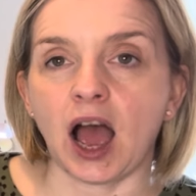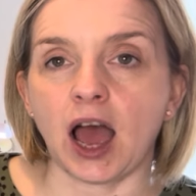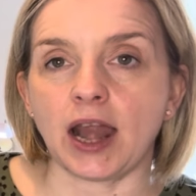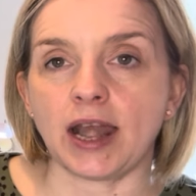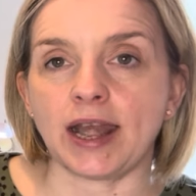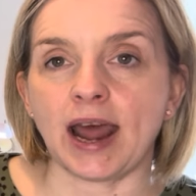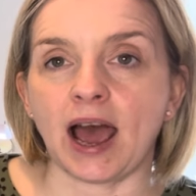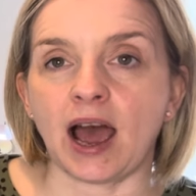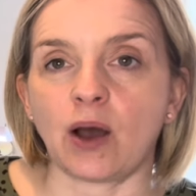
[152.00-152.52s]

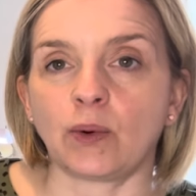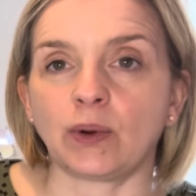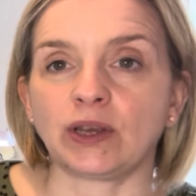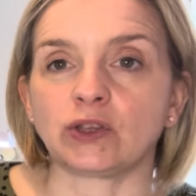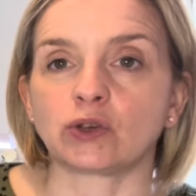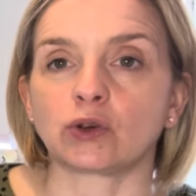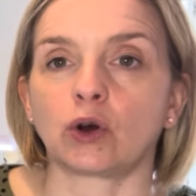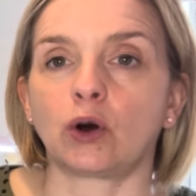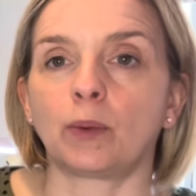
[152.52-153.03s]
Now
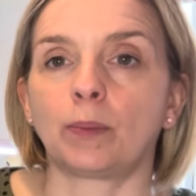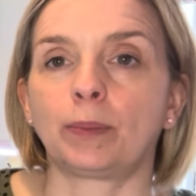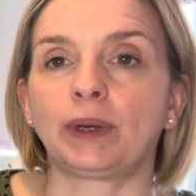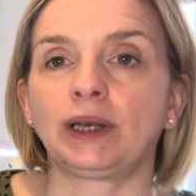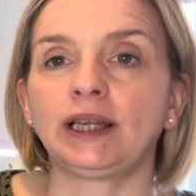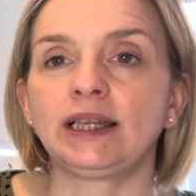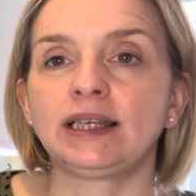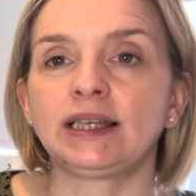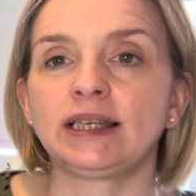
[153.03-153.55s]
it's got
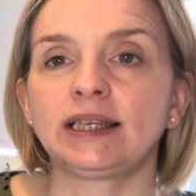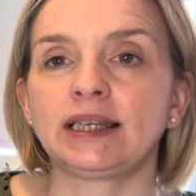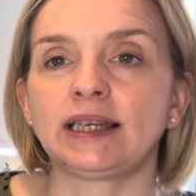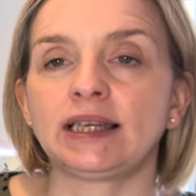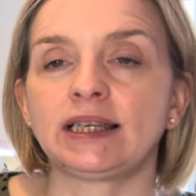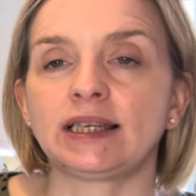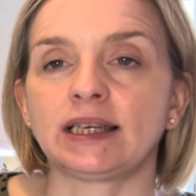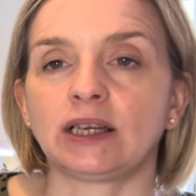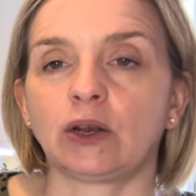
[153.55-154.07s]
pleating
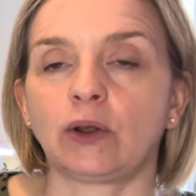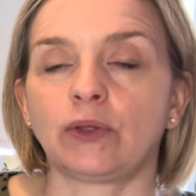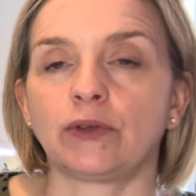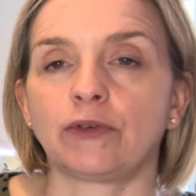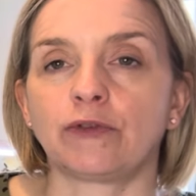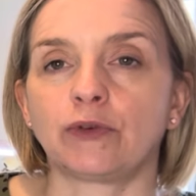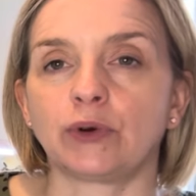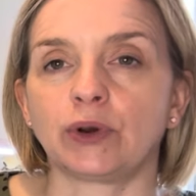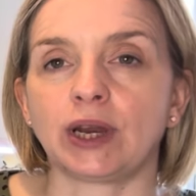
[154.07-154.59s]
detail on the
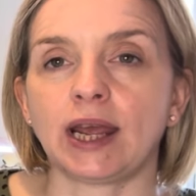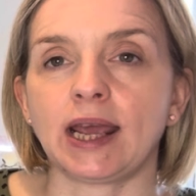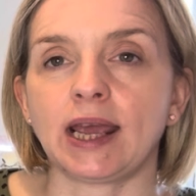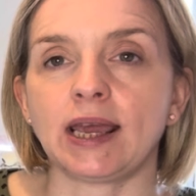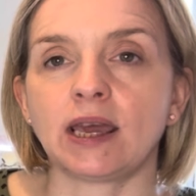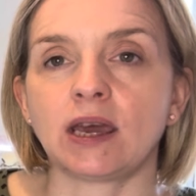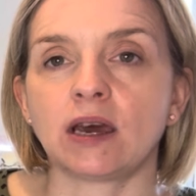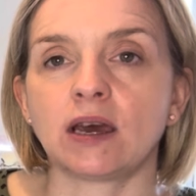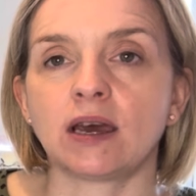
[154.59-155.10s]
front
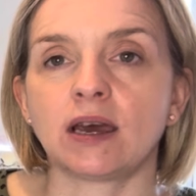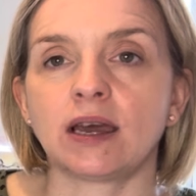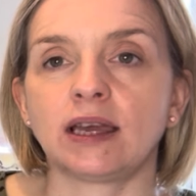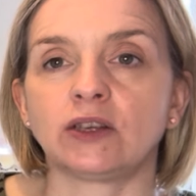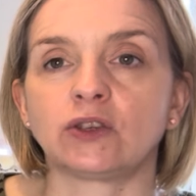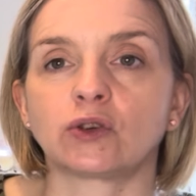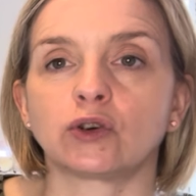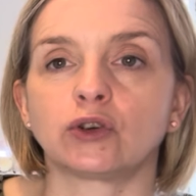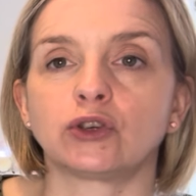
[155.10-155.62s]
here.
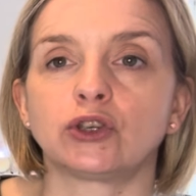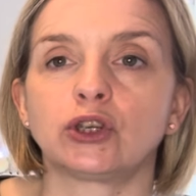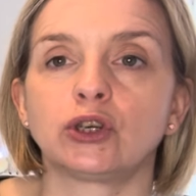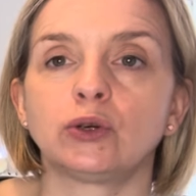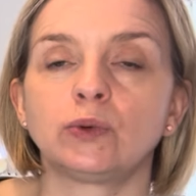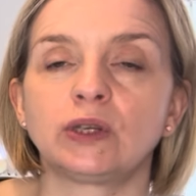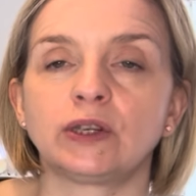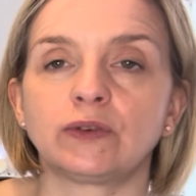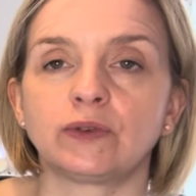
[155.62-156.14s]
It's got
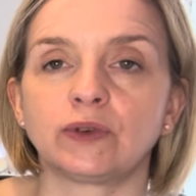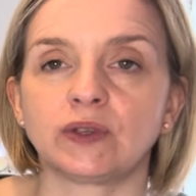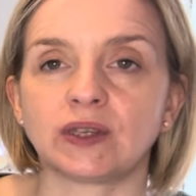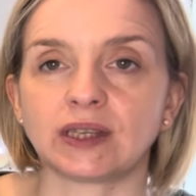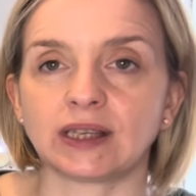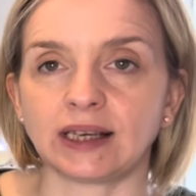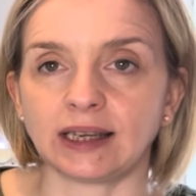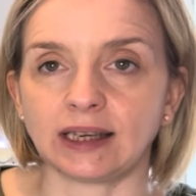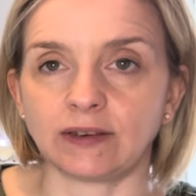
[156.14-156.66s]
two different
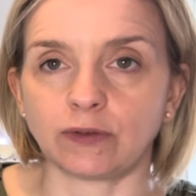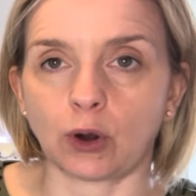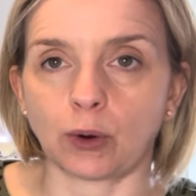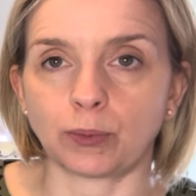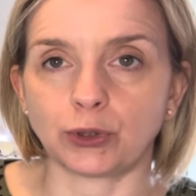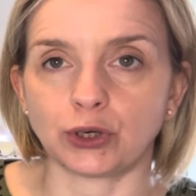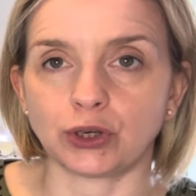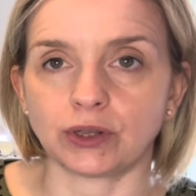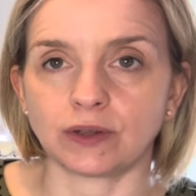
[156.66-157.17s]
sleeve
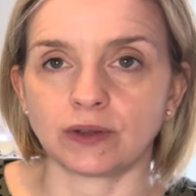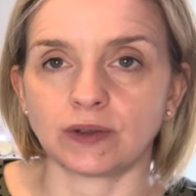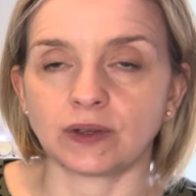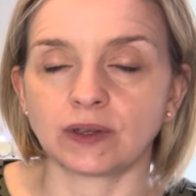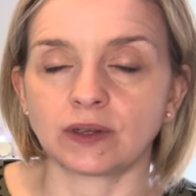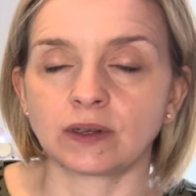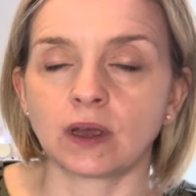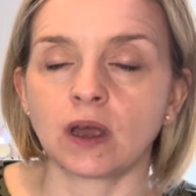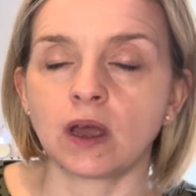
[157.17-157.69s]

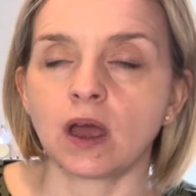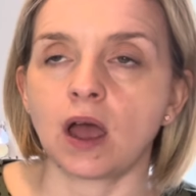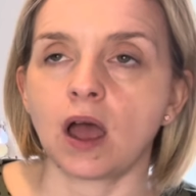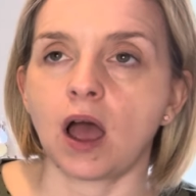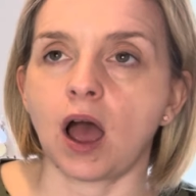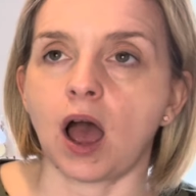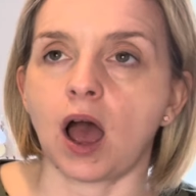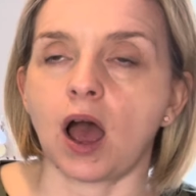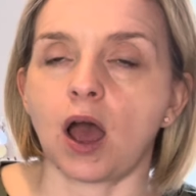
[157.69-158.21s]
options.
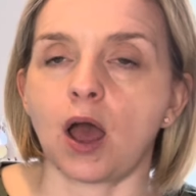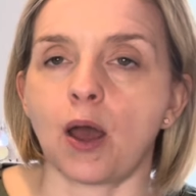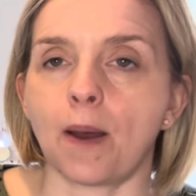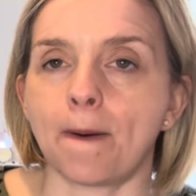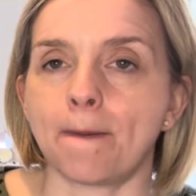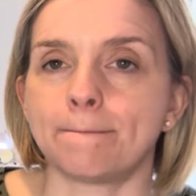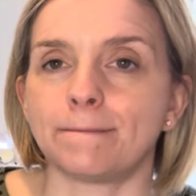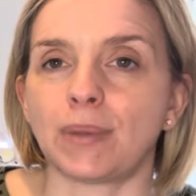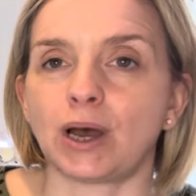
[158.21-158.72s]

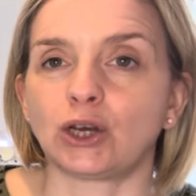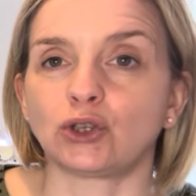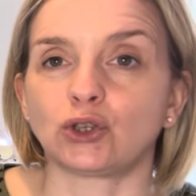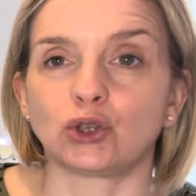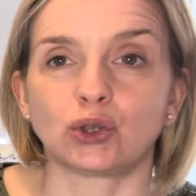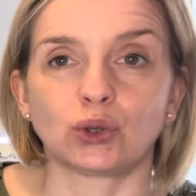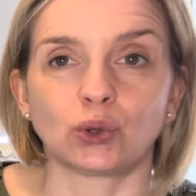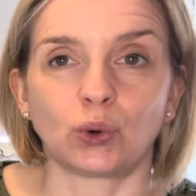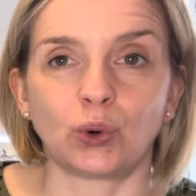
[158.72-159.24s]

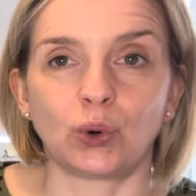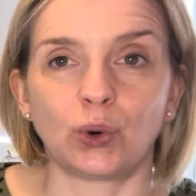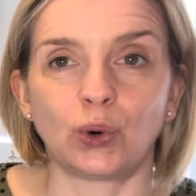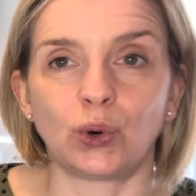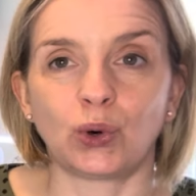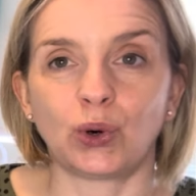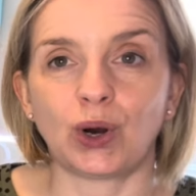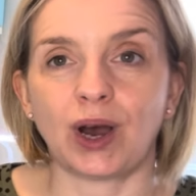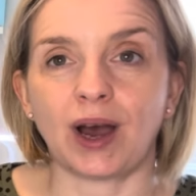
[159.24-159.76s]

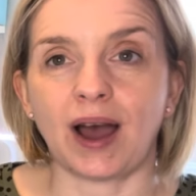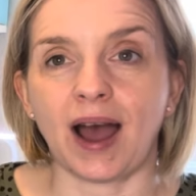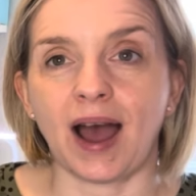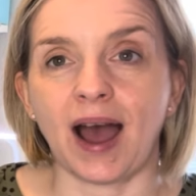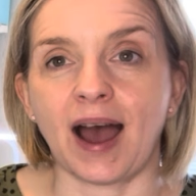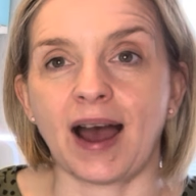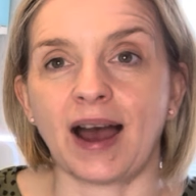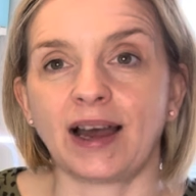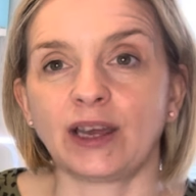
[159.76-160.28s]
So
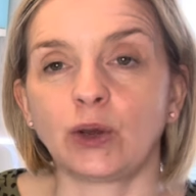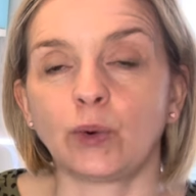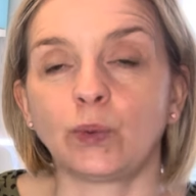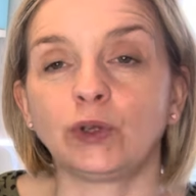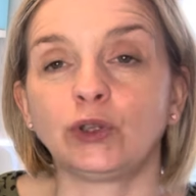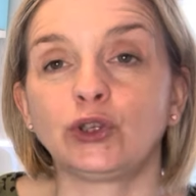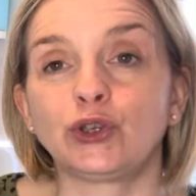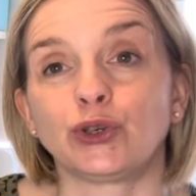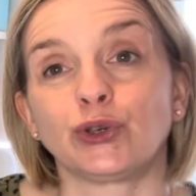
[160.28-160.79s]
I
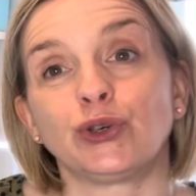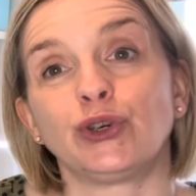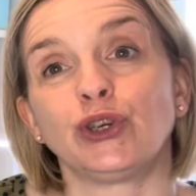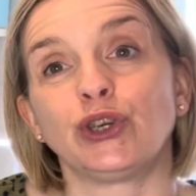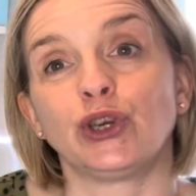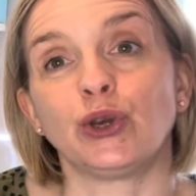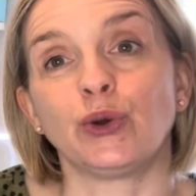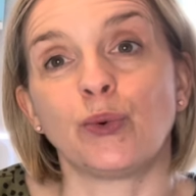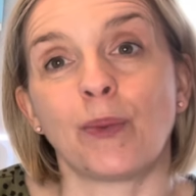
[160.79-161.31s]
will show
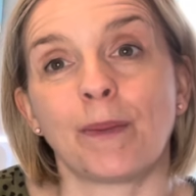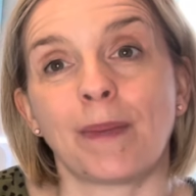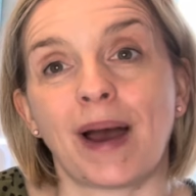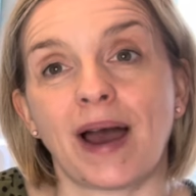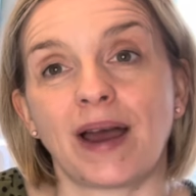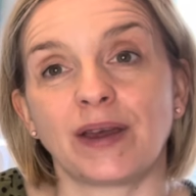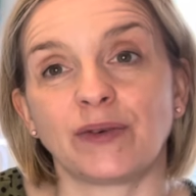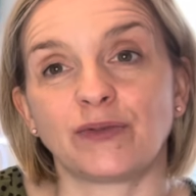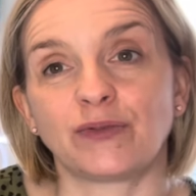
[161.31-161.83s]
you
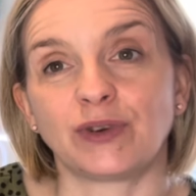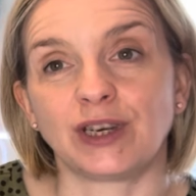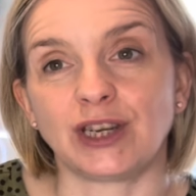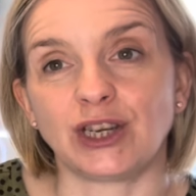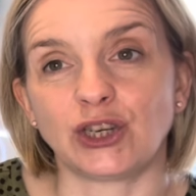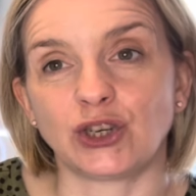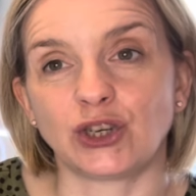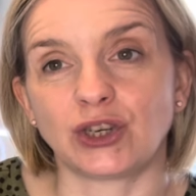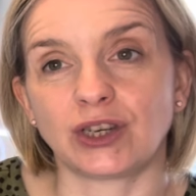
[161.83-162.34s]
my
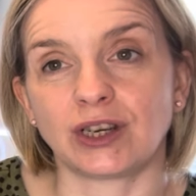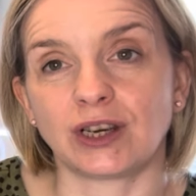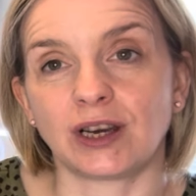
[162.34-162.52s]
finished